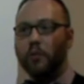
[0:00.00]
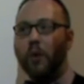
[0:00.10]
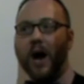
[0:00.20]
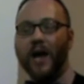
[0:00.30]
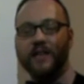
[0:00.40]
like,
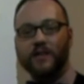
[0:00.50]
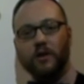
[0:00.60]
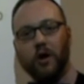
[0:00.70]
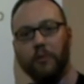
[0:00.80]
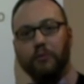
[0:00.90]
why is it
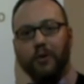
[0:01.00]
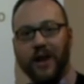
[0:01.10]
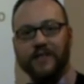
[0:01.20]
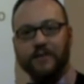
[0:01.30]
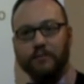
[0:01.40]
called
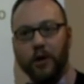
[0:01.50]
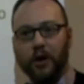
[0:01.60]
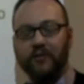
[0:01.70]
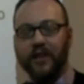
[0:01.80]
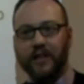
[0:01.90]
present
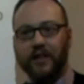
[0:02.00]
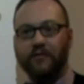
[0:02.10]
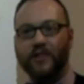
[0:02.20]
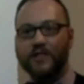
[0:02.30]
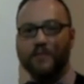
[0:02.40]
perfect
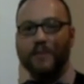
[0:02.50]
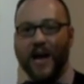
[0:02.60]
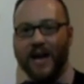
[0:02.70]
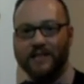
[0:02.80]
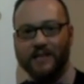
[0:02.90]
if it's the
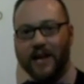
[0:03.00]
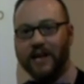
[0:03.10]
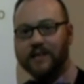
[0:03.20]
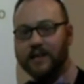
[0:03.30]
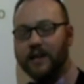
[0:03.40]
past
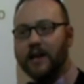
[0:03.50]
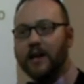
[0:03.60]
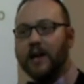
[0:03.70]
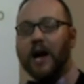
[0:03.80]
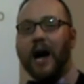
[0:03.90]
tense?
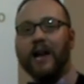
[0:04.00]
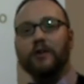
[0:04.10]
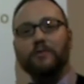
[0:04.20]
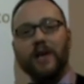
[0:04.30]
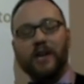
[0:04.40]
I
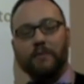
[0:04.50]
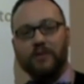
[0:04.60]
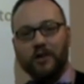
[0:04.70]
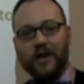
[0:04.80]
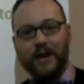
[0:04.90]
don't make up
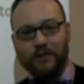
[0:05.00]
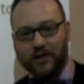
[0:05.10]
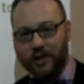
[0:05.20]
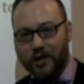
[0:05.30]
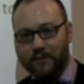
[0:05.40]
the grammar
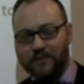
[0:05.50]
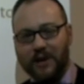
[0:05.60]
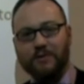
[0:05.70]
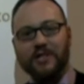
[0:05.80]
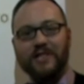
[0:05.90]
terms.
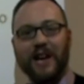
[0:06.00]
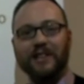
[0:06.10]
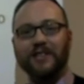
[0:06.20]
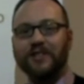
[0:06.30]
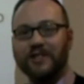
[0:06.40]
I'm just
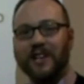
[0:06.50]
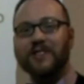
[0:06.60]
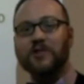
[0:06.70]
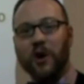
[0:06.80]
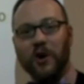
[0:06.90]
telling you that
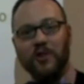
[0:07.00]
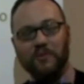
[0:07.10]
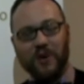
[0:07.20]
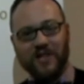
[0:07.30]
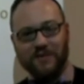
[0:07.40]
it's called the
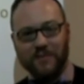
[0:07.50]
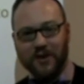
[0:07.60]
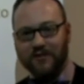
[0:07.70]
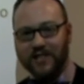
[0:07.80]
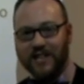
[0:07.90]
present
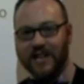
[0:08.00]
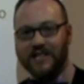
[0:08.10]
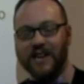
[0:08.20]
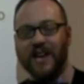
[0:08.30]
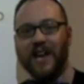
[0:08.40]
perfect
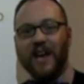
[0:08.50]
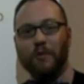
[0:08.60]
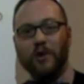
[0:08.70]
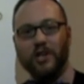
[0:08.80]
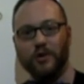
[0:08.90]
tense,
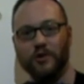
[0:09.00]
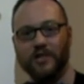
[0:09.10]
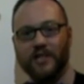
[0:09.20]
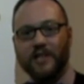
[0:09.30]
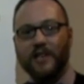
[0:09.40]
and we use
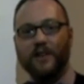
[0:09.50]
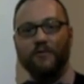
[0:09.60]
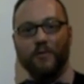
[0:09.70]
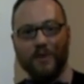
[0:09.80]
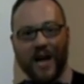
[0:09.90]
it
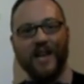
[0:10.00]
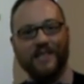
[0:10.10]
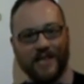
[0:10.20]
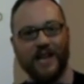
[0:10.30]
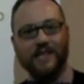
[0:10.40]
for
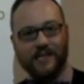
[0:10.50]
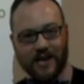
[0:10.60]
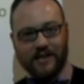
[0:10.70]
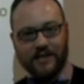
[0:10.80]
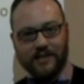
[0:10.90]
past tense
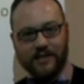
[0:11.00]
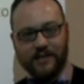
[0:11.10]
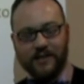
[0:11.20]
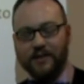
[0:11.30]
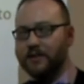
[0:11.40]

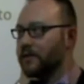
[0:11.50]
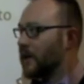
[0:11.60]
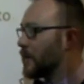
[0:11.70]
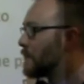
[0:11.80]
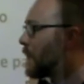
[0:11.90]
sentences.
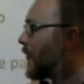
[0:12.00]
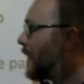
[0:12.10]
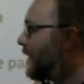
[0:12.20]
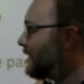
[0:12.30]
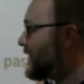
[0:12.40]
Okay?
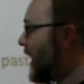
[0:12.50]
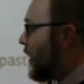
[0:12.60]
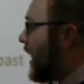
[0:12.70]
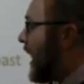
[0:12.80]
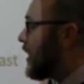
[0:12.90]

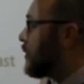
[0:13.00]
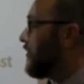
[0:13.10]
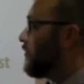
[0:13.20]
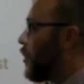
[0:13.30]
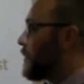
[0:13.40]
Now, how do we
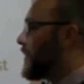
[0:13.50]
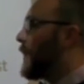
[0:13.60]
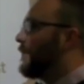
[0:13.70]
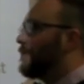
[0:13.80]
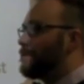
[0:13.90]
form
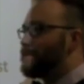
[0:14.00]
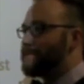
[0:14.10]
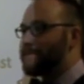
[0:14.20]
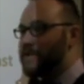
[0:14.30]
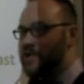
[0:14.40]
it?
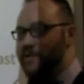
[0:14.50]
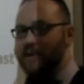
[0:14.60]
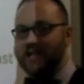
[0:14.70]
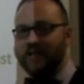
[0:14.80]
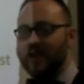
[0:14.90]
In
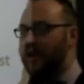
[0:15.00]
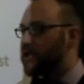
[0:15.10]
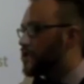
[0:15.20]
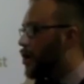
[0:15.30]
Pennsylvania Dutch, it's